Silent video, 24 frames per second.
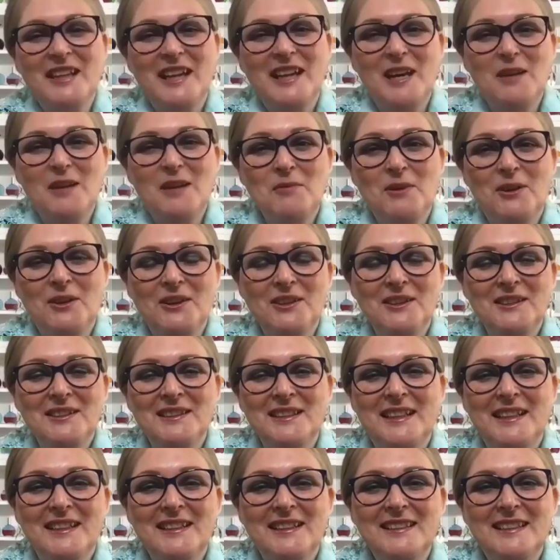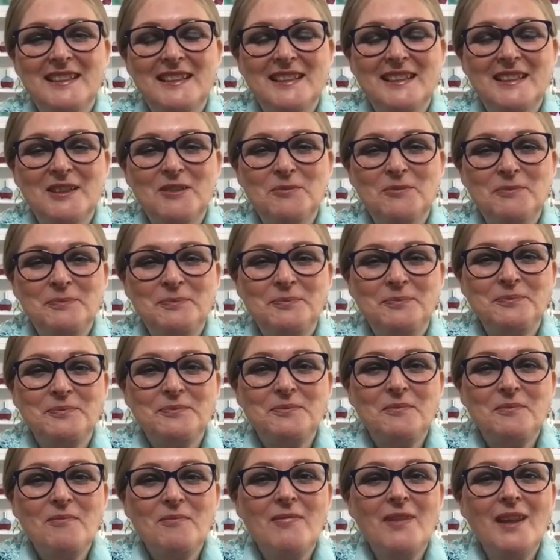came on. And um,
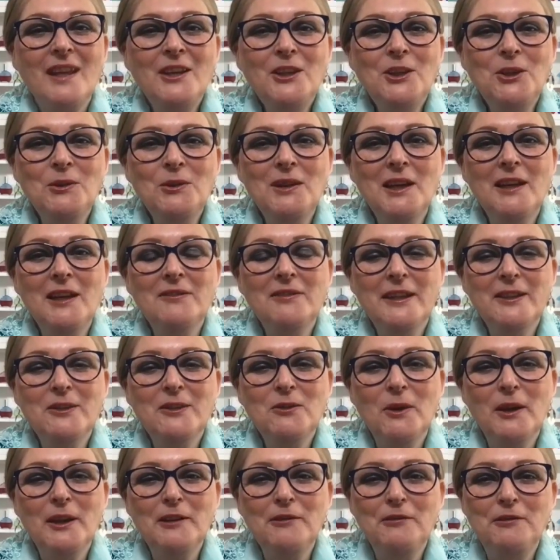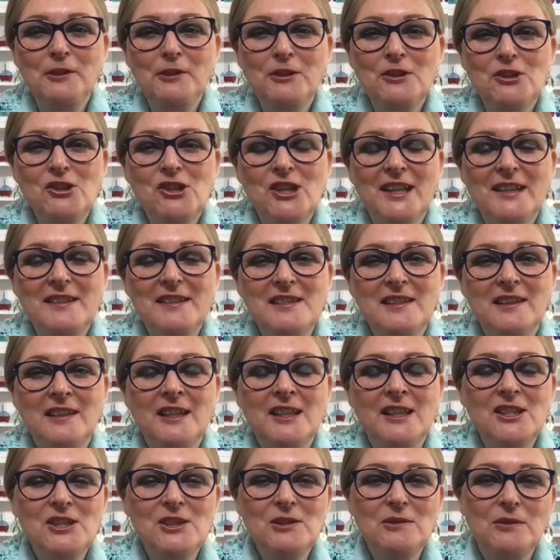you and I've had quite a few chats and
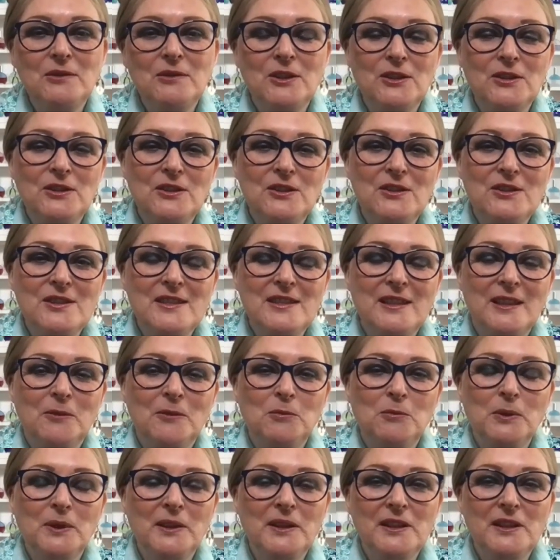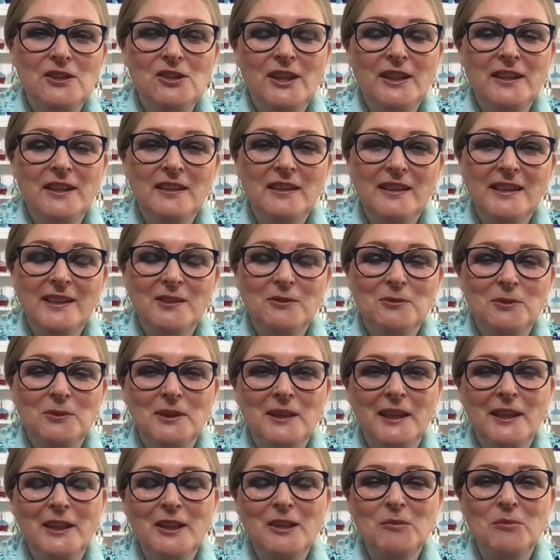interviews um, with each other and with
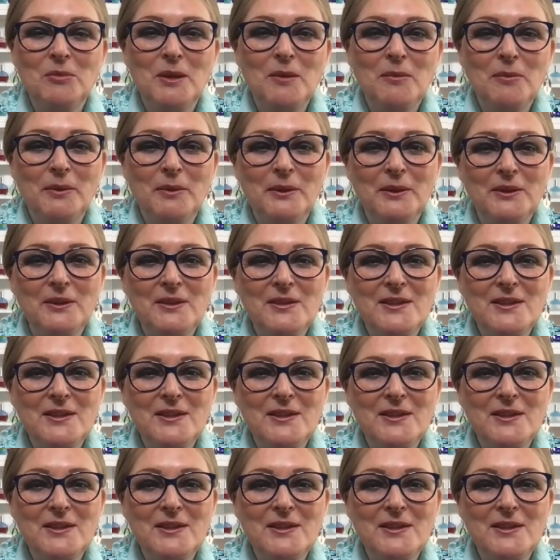other people.